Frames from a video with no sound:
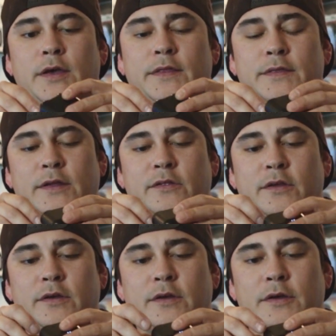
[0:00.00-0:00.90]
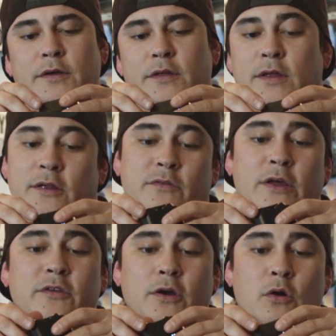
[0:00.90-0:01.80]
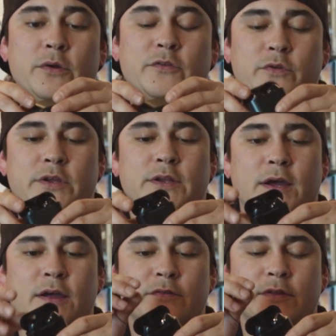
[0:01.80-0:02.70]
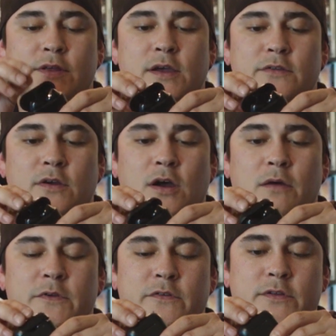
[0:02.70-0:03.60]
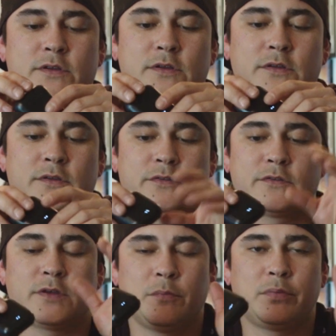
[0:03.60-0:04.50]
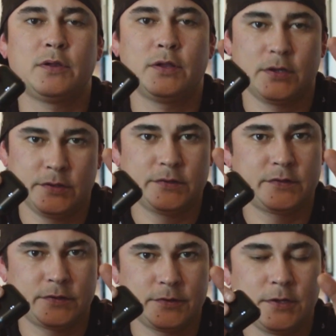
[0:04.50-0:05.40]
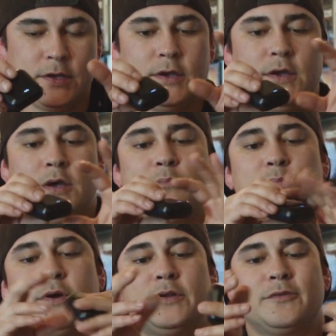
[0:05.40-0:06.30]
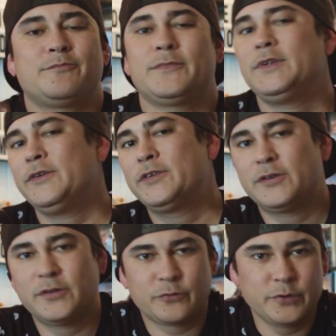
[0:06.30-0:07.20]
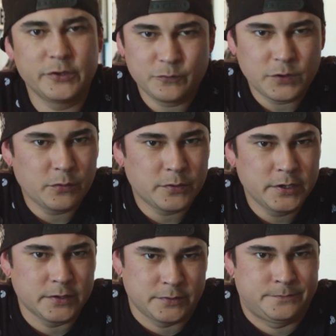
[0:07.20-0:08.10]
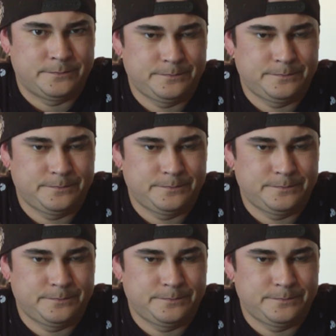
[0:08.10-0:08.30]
And that's always really nice. The case obviously is a plus. But let's get to the reason why we're here.